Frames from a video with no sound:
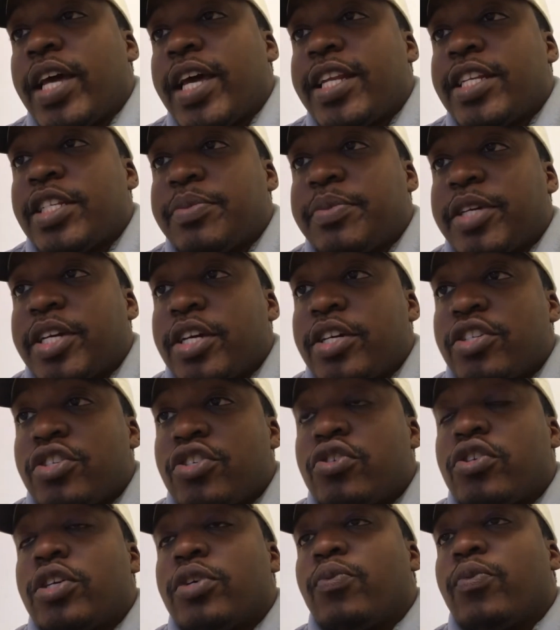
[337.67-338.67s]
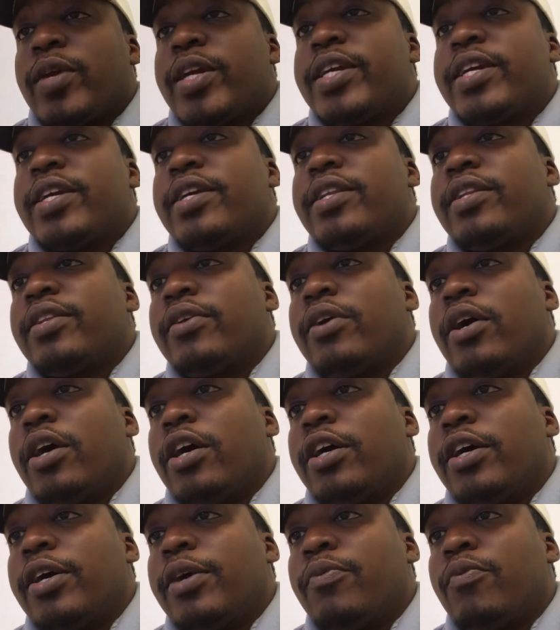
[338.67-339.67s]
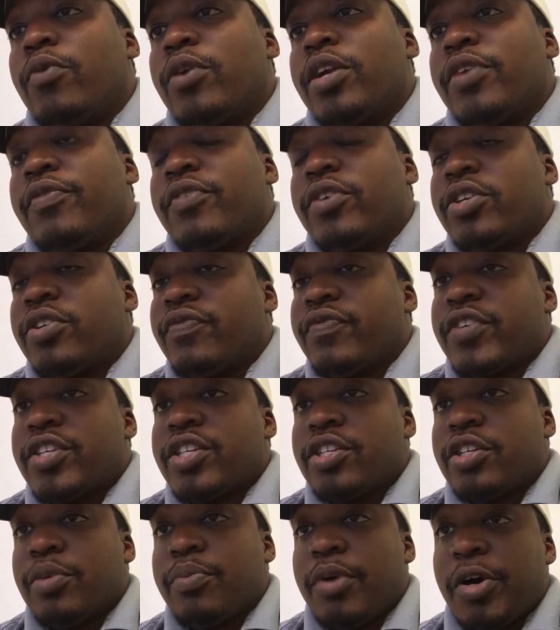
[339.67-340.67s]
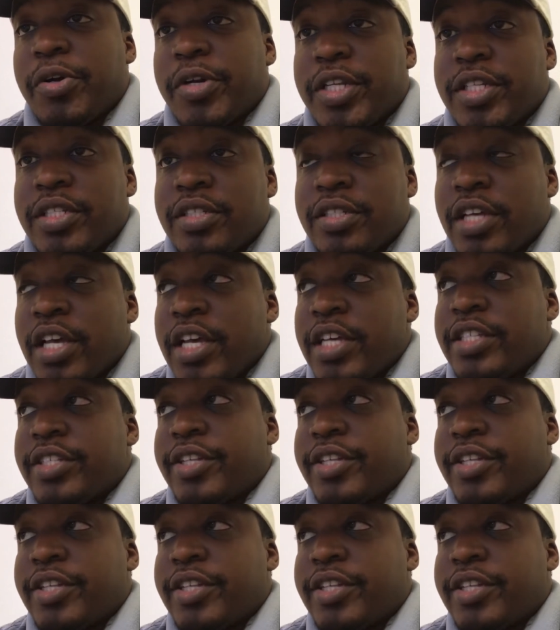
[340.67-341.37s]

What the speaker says: that is because you could weaken one of your division opponents.